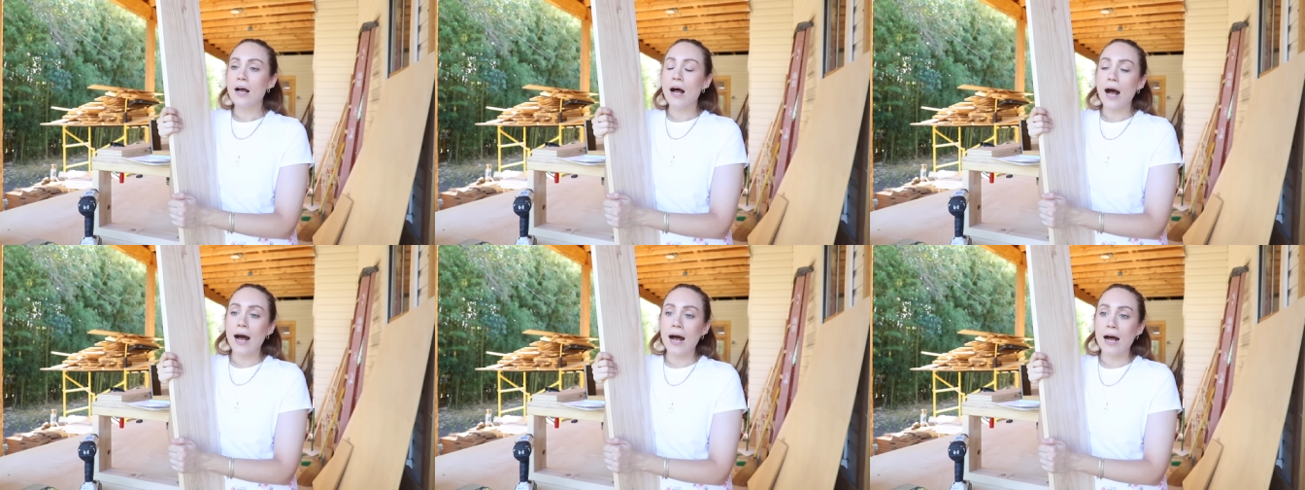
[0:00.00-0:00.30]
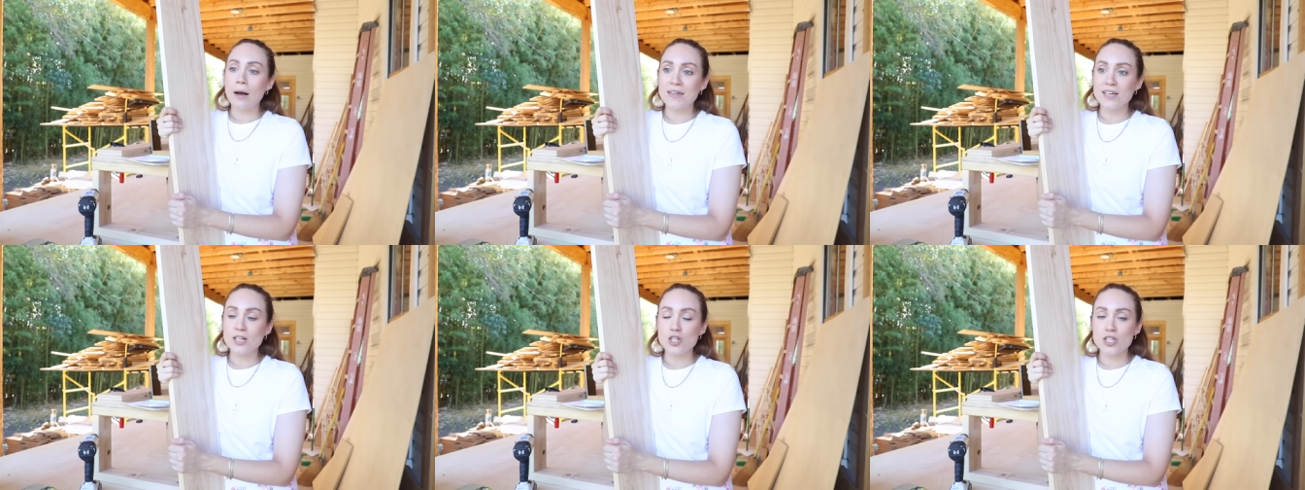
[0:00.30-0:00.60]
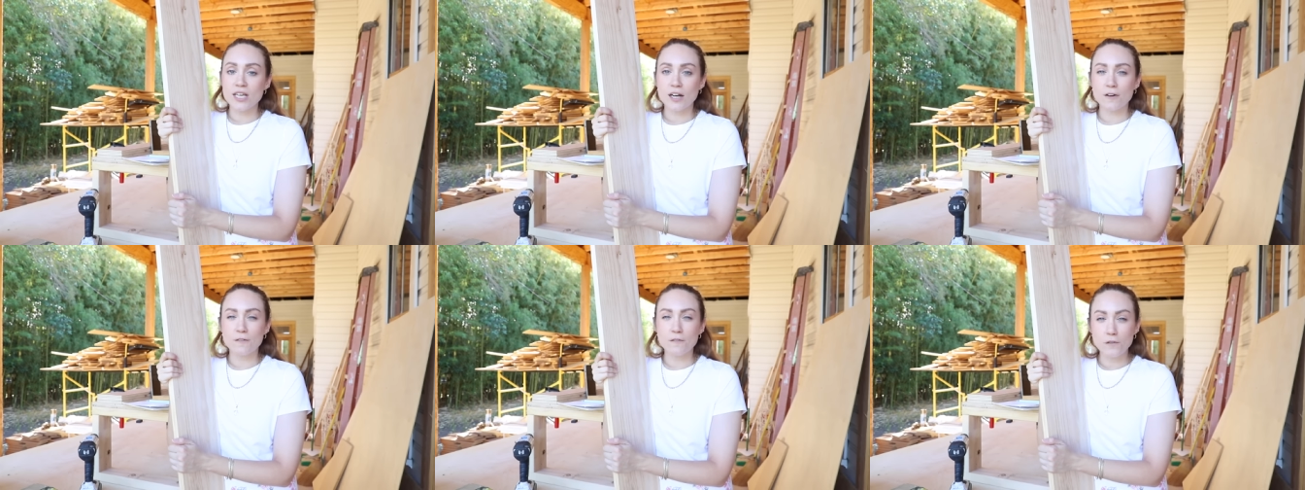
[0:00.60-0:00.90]
Um, they just
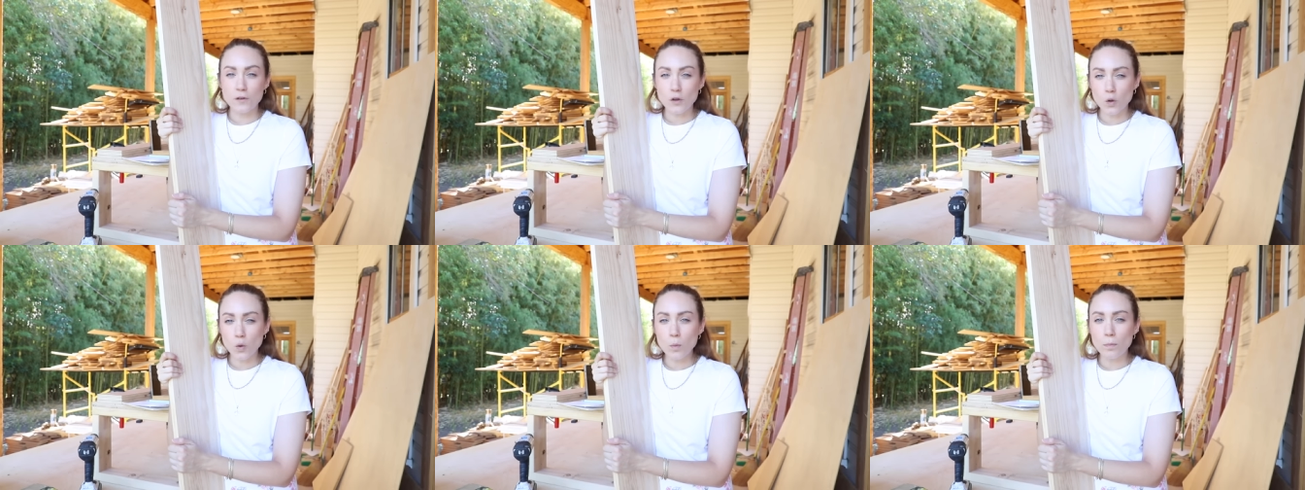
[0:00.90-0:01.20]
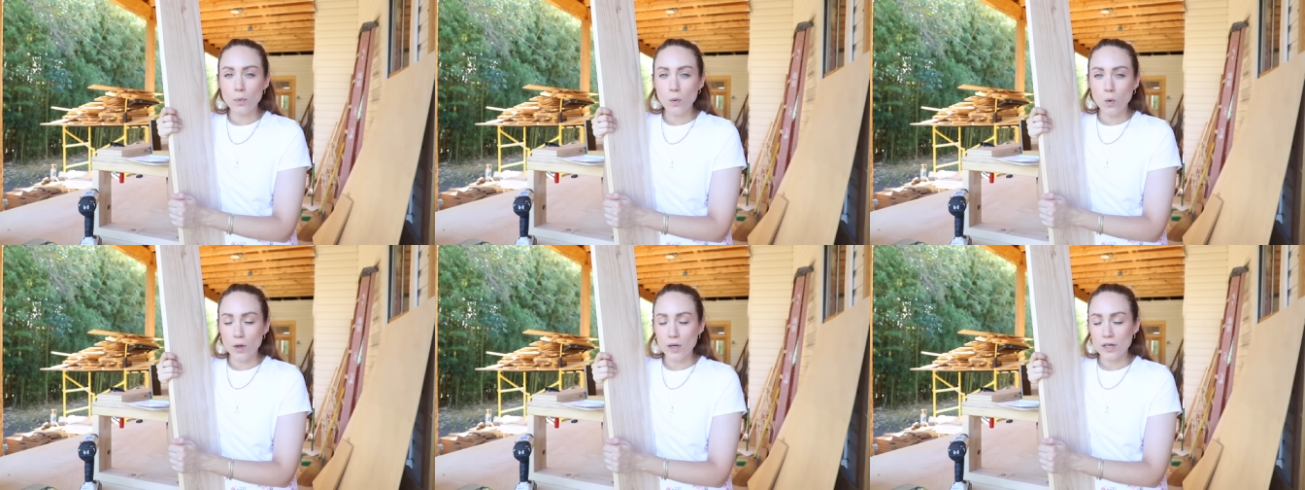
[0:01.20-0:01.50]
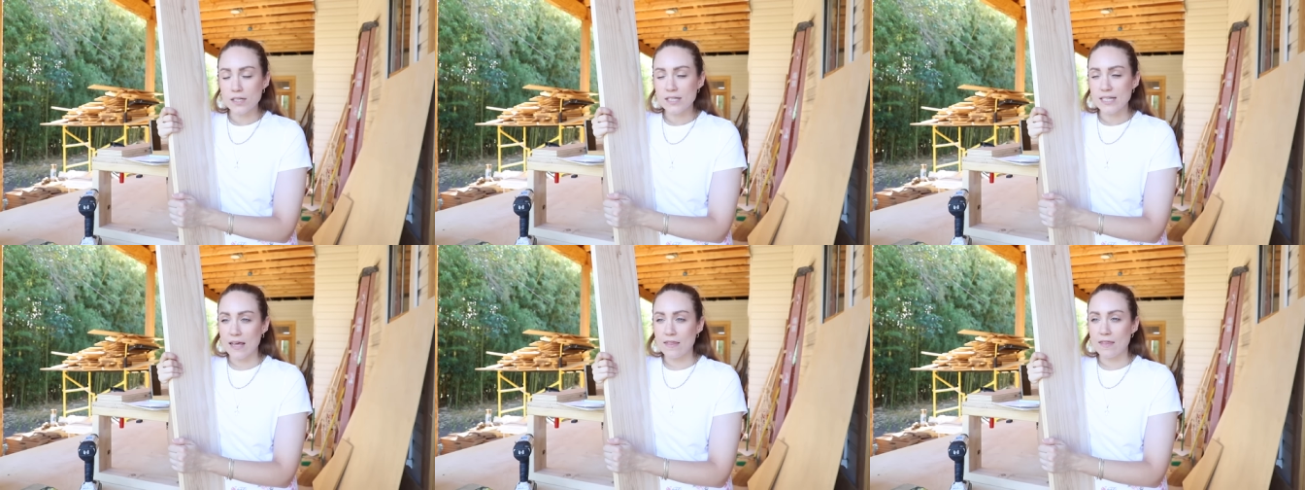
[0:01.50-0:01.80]
had a few
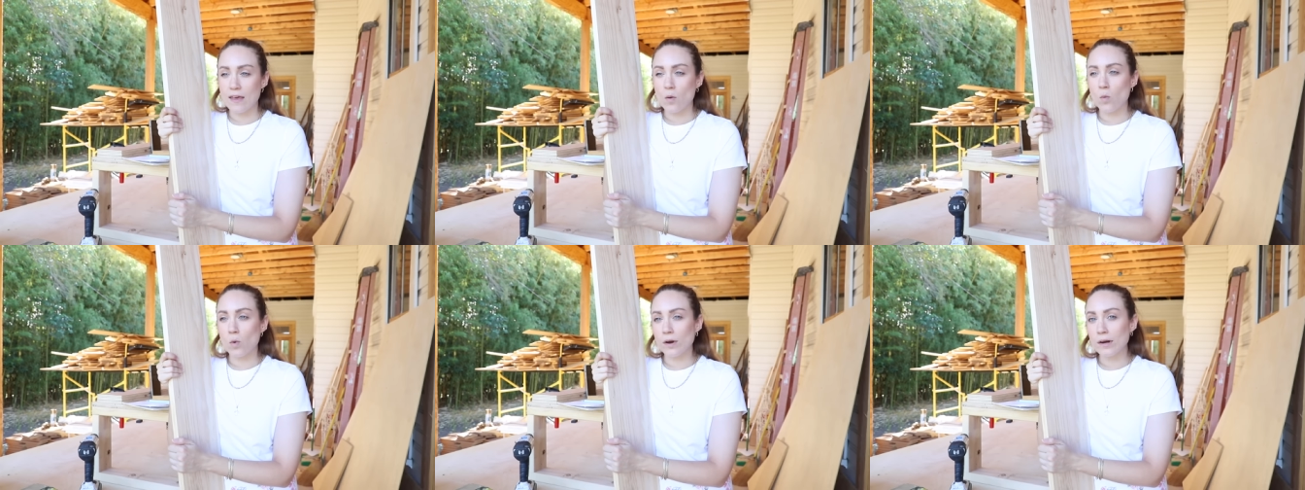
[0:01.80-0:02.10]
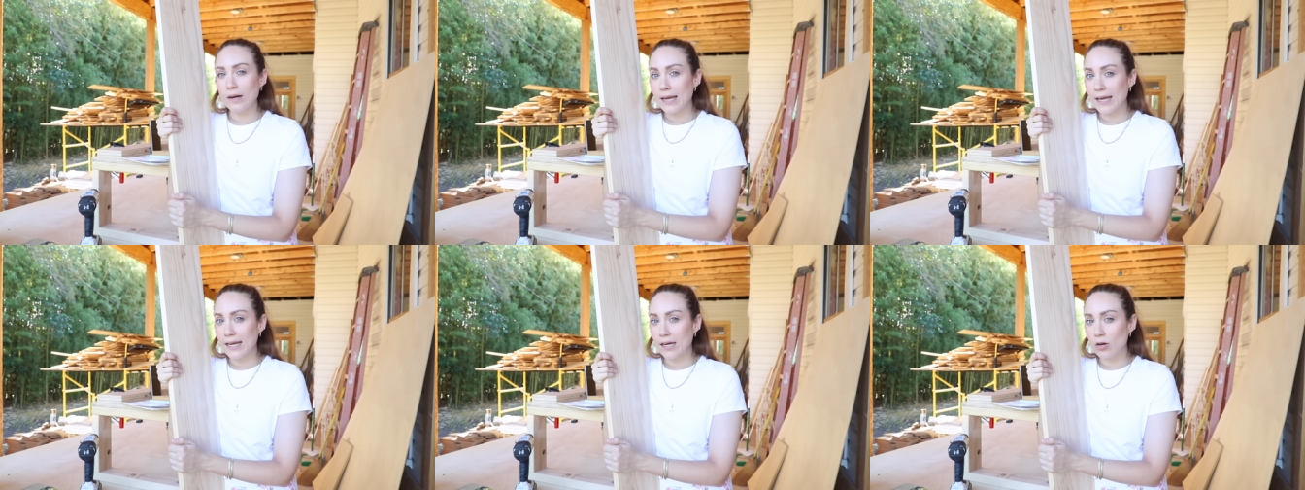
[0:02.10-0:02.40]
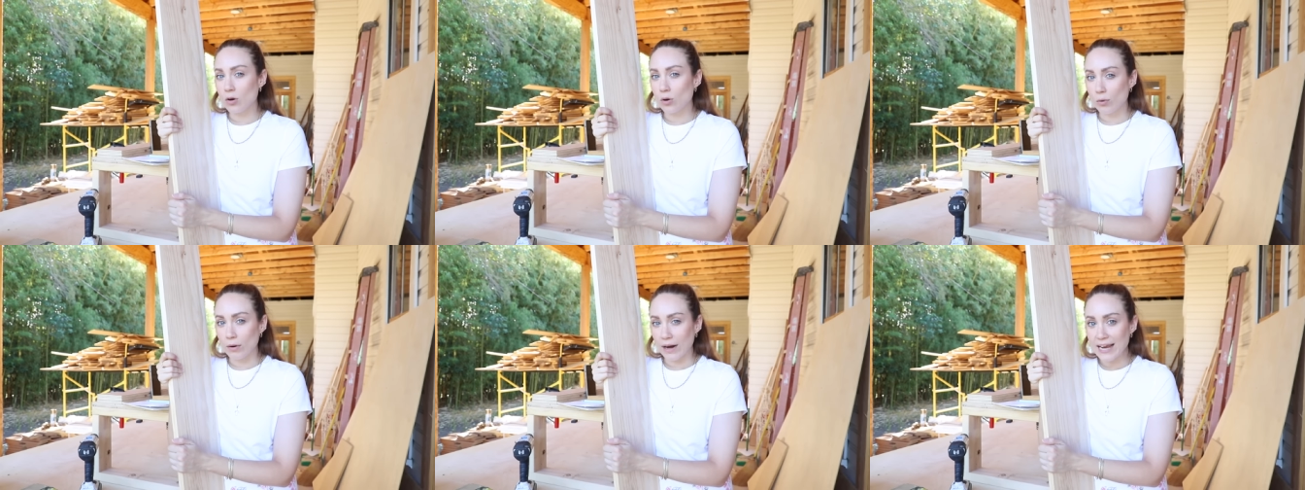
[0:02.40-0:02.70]
boards and they weren't in
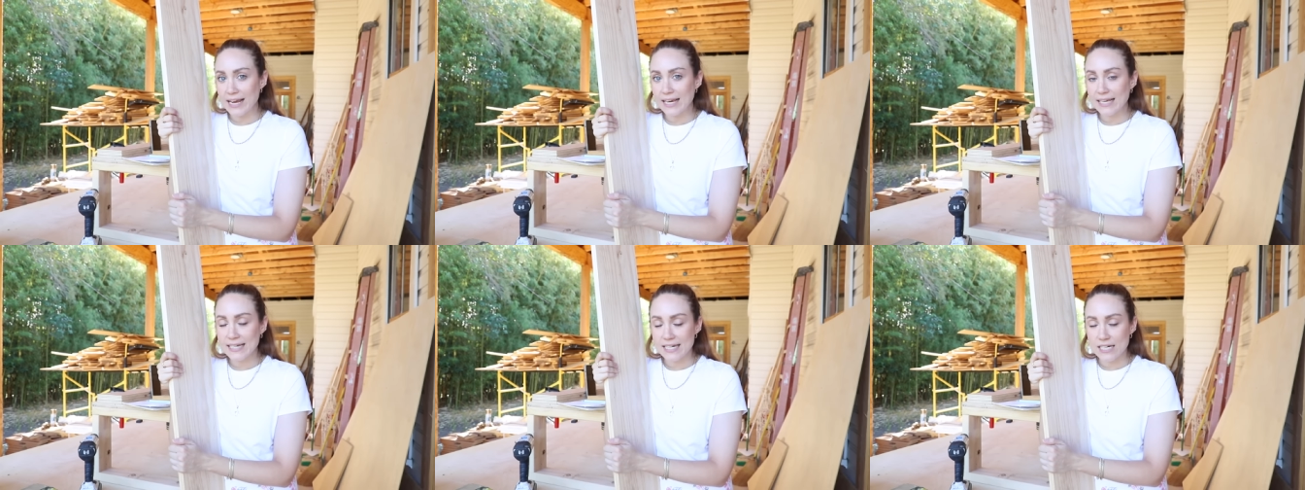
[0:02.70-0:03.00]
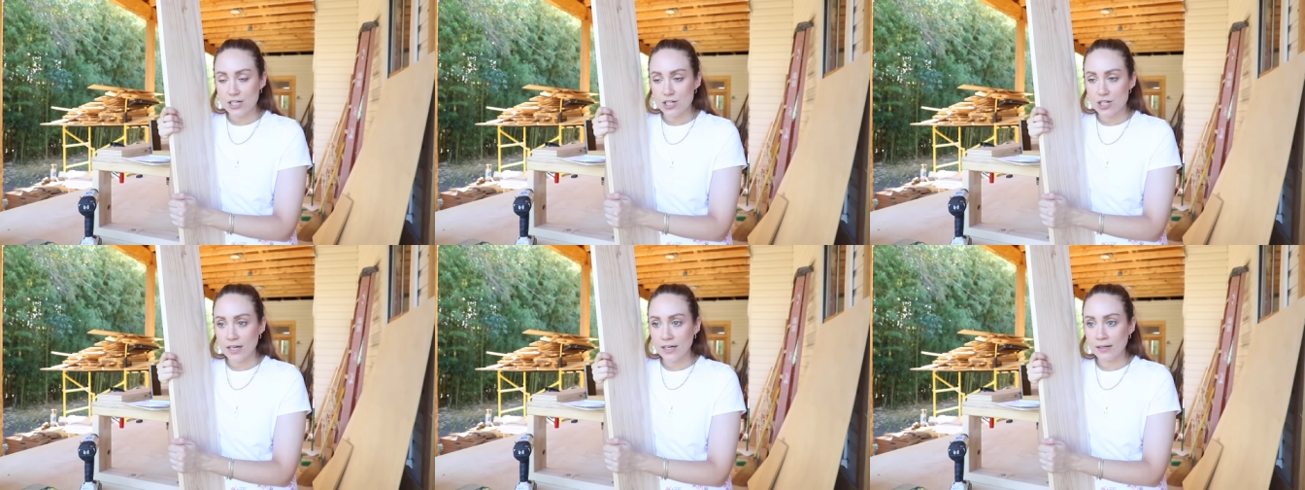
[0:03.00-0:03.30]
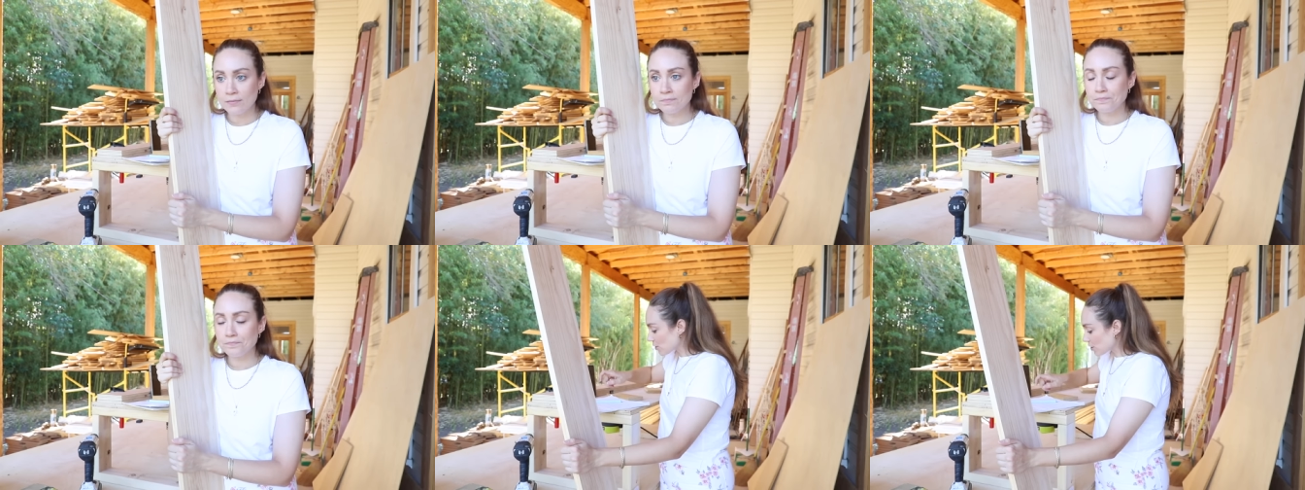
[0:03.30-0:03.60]
great
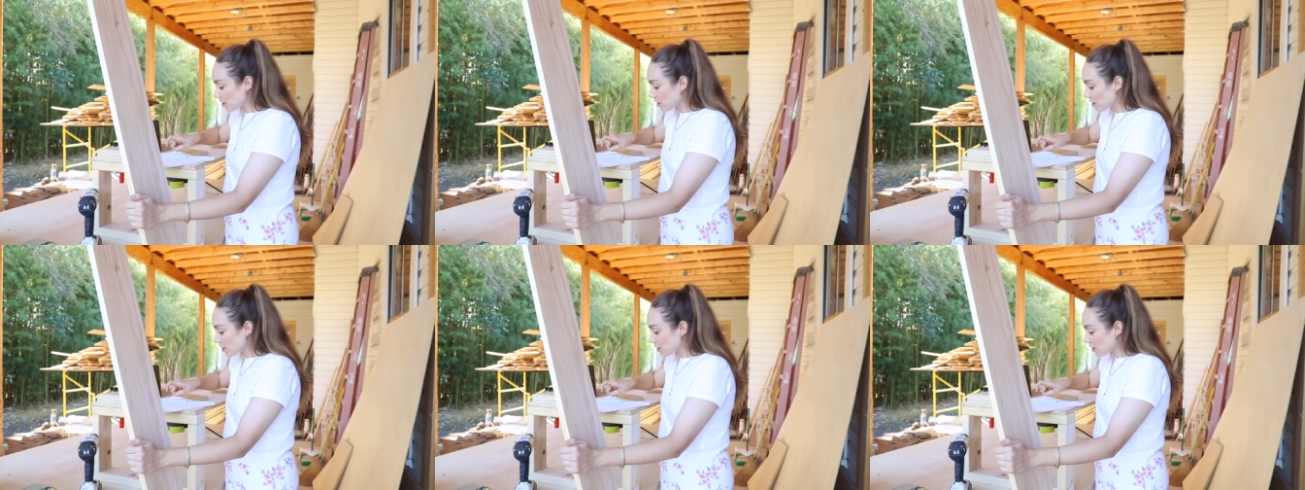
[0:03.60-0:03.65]
condition.